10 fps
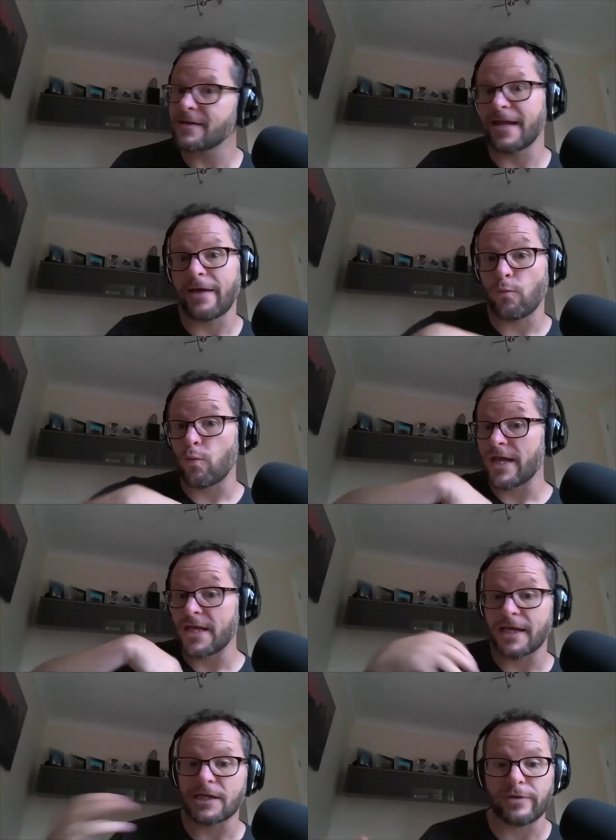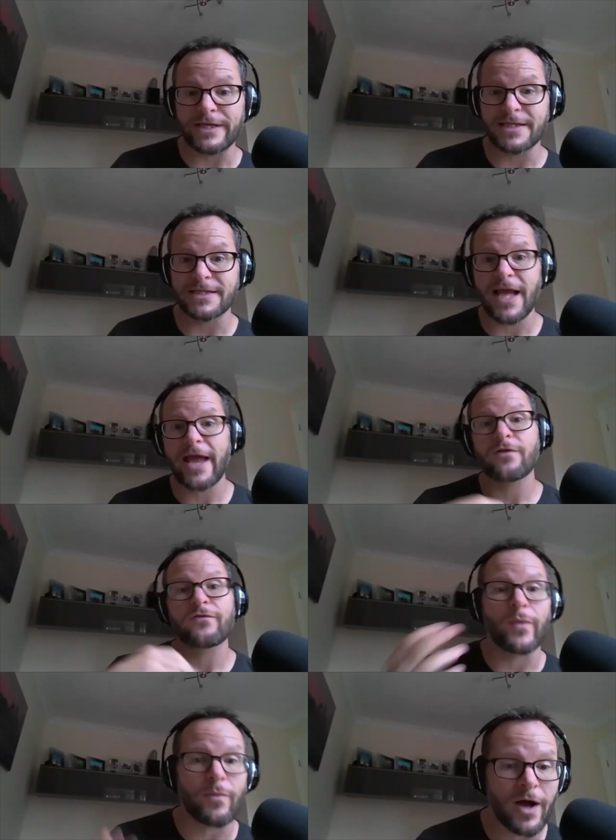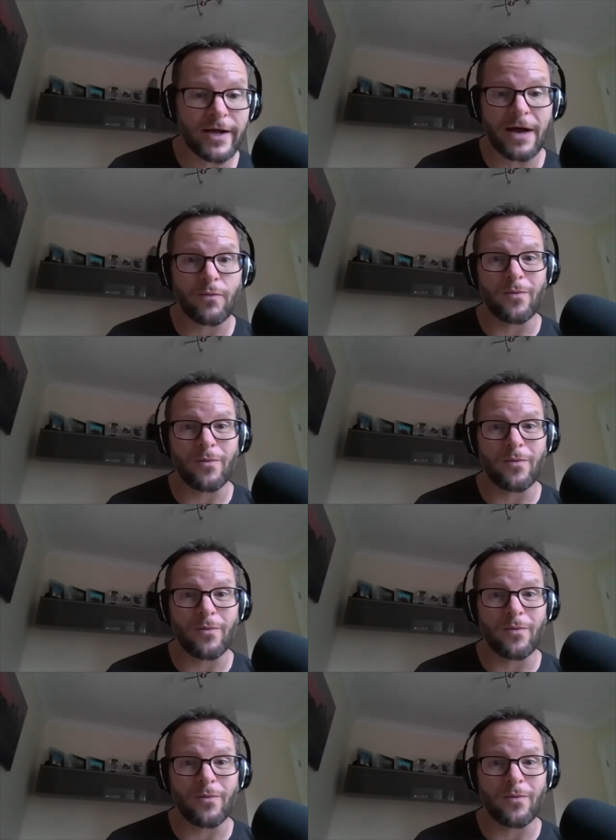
then we increase the sales, we work out what we're